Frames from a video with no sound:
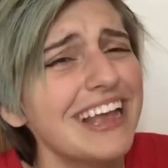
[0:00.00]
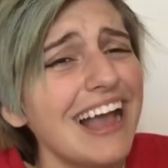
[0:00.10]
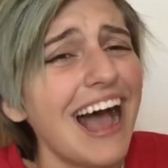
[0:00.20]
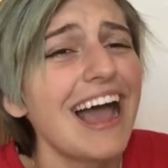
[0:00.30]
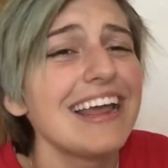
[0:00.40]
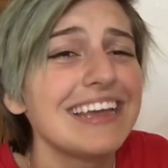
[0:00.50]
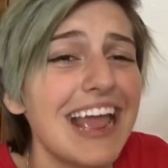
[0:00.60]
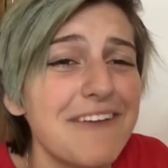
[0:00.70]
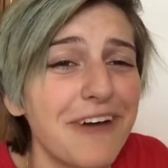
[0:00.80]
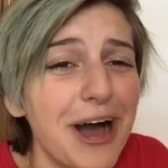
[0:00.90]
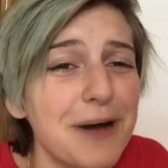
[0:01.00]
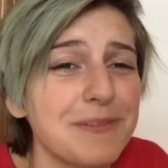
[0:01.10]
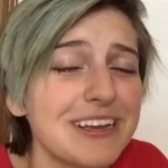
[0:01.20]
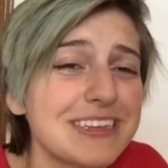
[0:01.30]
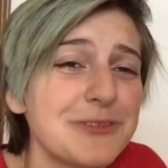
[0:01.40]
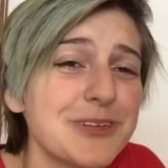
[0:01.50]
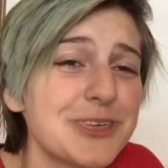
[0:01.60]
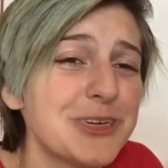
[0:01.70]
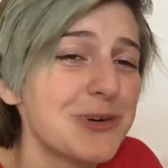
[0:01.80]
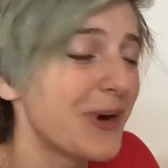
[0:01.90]
I gave up because it was
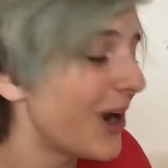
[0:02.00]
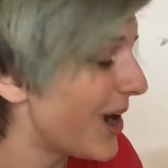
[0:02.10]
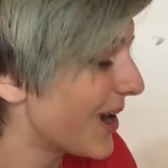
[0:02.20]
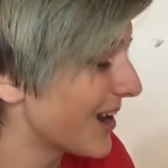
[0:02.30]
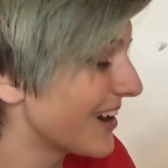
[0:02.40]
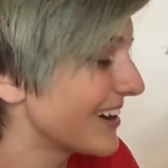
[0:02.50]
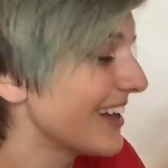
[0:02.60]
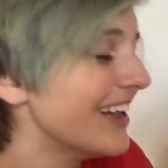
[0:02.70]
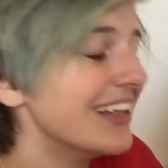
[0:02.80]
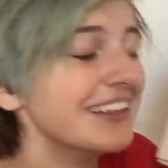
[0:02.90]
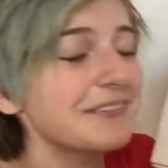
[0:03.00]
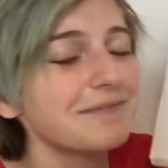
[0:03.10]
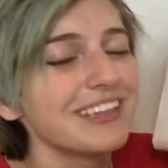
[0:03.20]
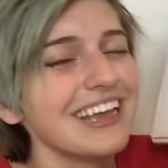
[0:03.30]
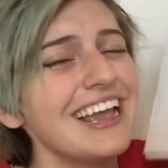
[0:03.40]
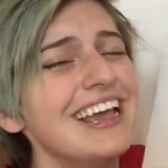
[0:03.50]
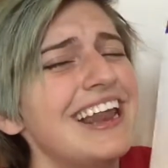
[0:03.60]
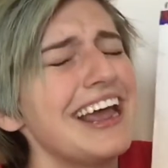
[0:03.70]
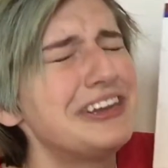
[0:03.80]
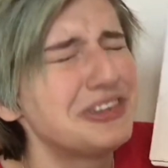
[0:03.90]
too hard.
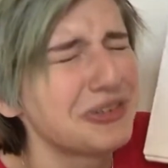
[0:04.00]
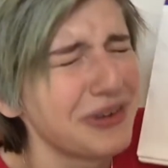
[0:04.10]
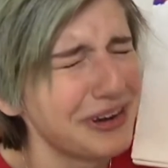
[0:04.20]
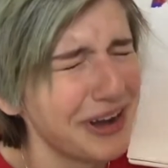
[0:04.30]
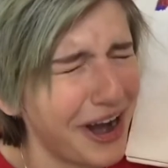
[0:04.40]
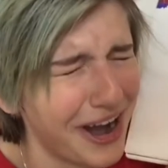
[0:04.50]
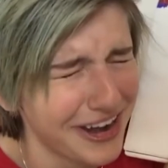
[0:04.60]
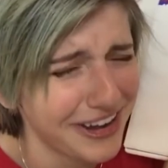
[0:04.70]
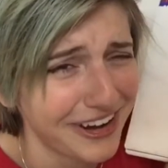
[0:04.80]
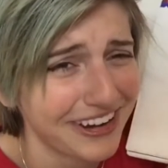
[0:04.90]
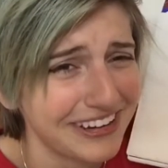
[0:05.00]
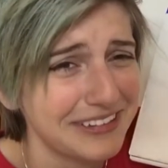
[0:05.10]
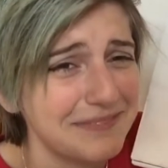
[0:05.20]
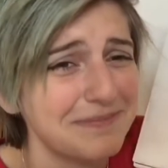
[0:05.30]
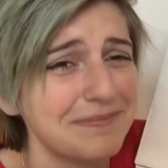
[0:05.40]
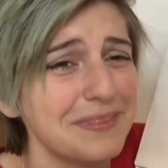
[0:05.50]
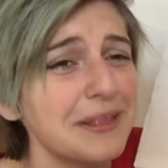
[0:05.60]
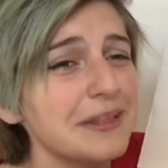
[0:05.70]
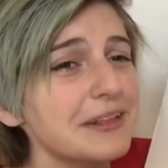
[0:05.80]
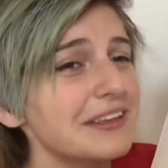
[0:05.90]
I drew an otter.
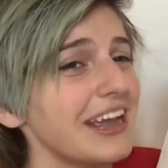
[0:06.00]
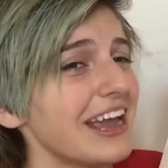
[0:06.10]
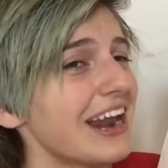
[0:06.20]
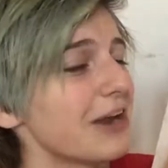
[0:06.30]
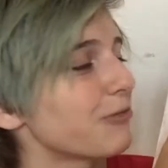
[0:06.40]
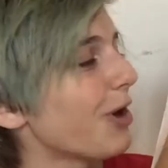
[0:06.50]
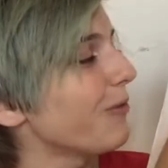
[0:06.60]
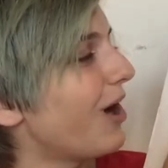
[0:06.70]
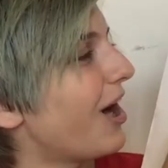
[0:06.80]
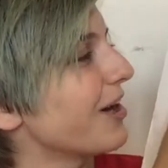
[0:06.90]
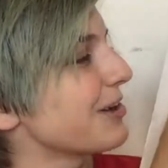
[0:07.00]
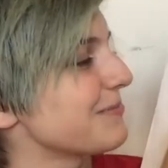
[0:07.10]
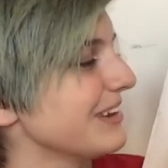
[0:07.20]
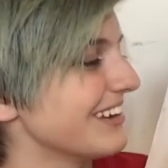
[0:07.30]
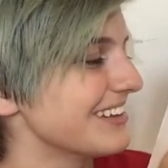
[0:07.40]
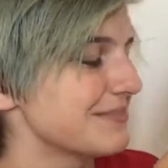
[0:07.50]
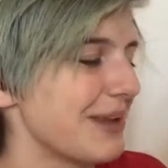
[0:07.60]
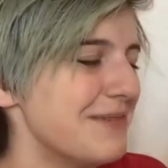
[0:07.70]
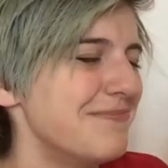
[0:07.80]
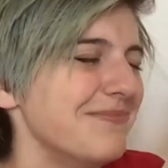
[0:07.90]
And I wrote otter because
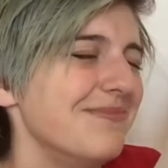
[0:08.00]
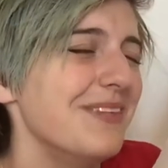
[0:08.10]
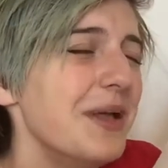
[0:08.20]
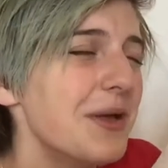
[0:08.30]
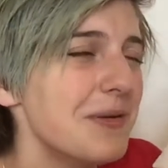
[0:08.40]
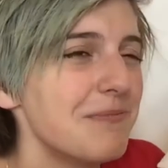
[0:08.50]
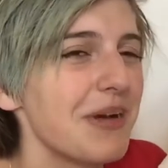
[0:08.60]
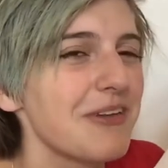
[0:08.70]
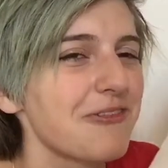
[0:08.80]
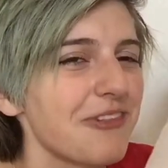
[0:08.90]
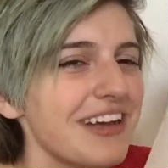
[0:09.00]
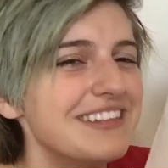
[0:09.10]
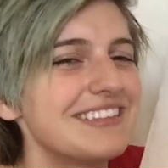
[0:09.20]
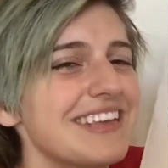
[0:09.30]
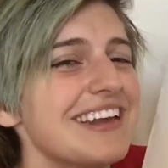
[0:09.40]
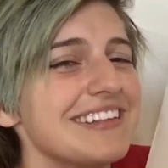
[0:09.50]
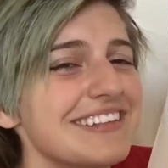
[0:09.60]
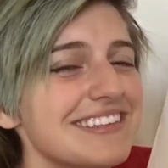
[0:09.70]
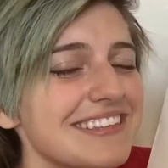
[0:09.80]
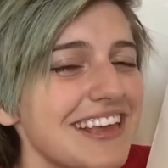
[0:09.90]
my friend said
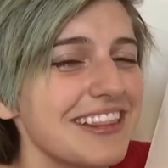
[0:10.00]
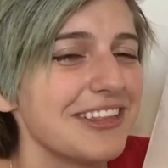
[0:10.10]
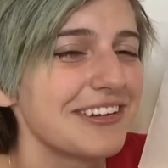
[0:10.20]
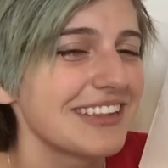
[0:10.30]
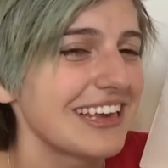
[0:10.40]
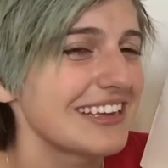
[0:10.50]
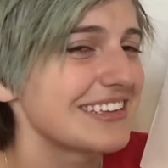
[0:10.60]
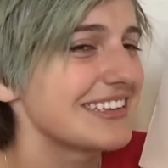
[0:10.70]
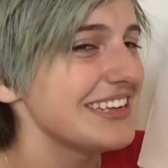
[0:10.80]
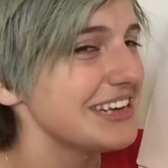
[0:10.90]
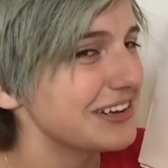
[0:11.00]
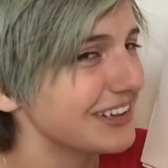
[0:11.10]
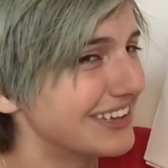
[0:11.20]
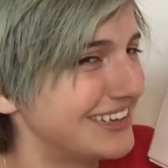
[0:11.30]
it looked like a seal.